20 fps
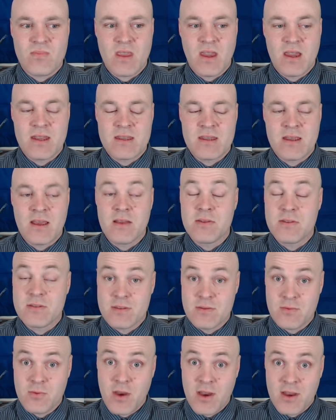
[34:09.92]

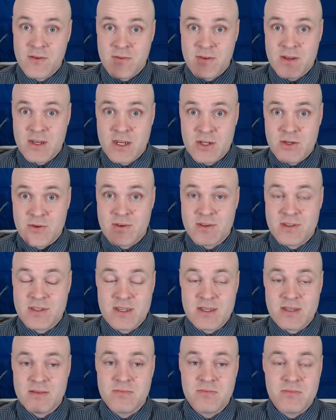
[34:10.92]
it's kind of an
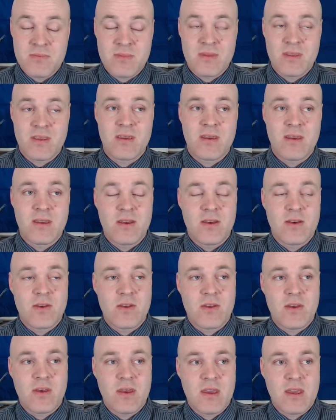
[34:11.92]
interesting
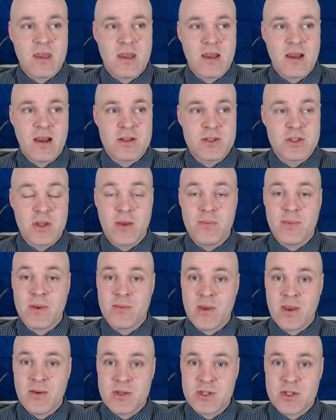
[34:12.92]
topic.
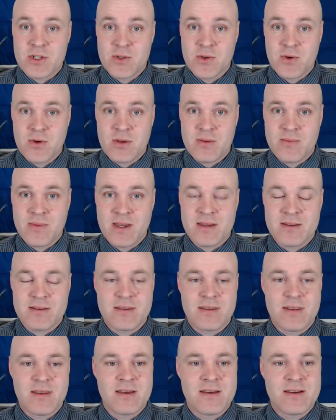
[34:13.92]
Maybe I should talk
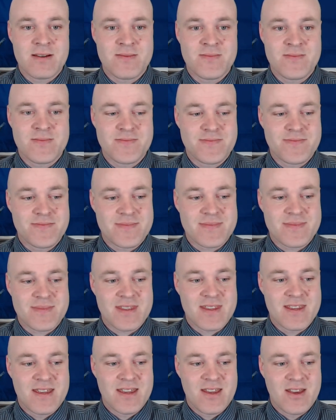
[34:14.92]
about
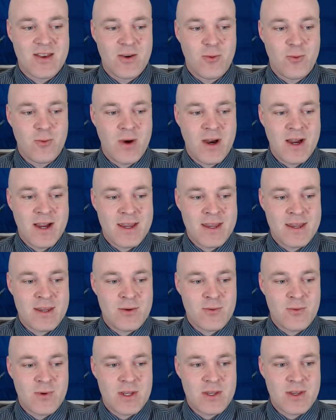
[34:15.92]

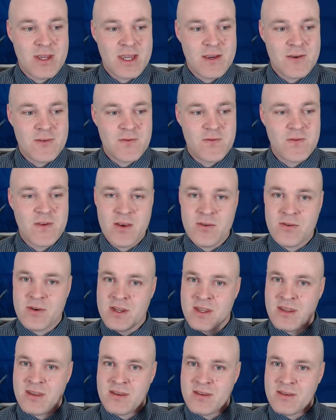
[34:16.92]
why, when you have
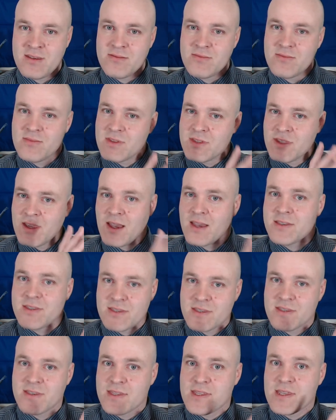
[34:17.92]
very
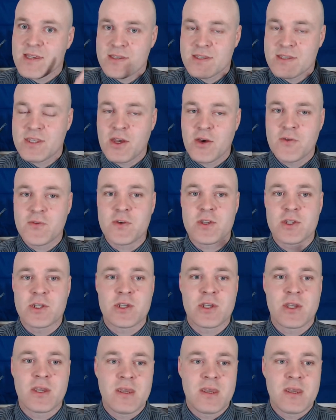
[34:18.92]
narcissistic, selfish